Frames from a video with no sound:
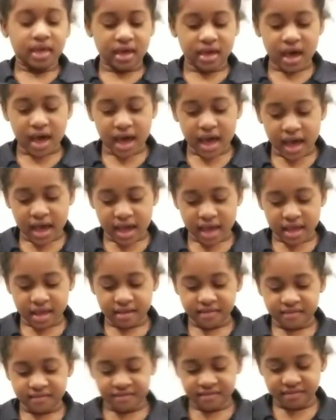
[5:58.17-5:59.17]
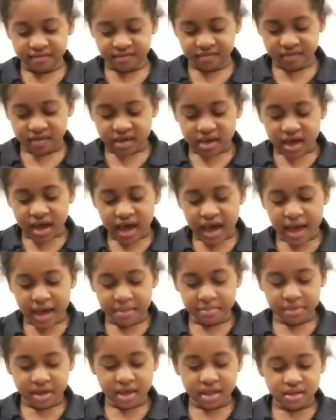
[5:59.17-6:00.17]
Guys.
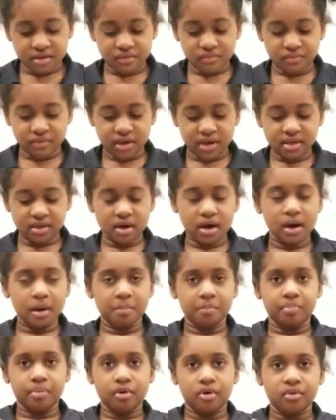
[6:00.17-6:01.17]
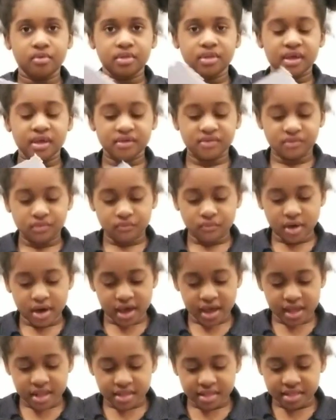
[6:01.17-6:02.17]
I'm gonna read a bonus
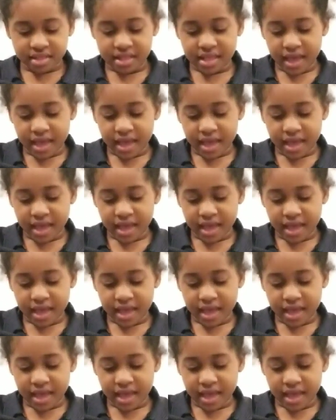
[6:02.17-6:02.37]
one